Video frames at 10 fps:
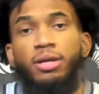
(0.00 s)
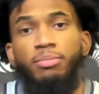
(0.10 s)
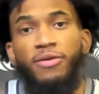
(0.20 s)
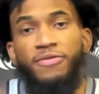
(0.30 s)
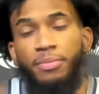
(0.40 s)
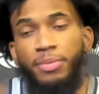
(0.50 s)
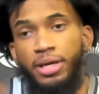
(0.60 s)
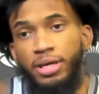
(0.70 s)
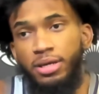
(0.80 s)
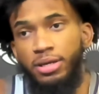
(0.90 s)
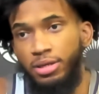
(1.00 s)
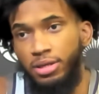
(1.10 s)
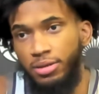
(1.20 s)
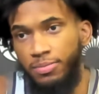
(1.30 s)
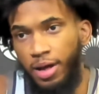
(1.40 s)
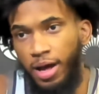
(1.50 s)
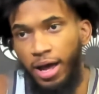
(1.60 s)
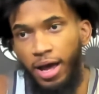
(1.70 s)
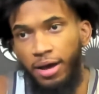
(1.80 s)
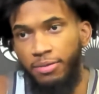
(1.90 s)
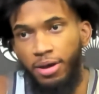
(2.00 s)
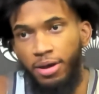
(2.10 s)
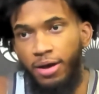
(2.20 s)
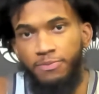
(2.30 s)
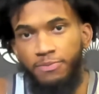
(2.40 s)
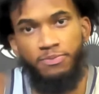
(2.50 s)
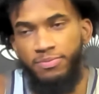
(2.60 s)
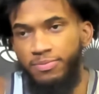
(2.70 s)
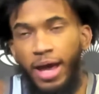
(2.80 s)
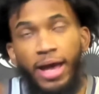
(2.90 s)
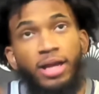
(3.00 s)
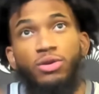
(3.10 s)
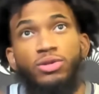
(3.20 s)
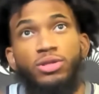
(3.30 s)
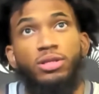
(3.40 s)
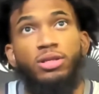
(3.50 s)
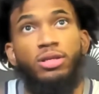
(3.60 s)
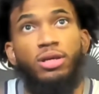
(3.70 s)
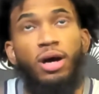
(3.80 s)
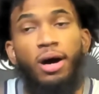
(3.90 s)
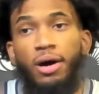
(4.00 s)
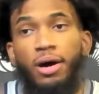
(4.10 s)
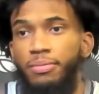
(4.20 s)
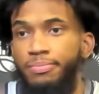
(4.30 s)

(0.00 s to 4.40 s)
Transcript: But for me, I I, I hate losing. Um,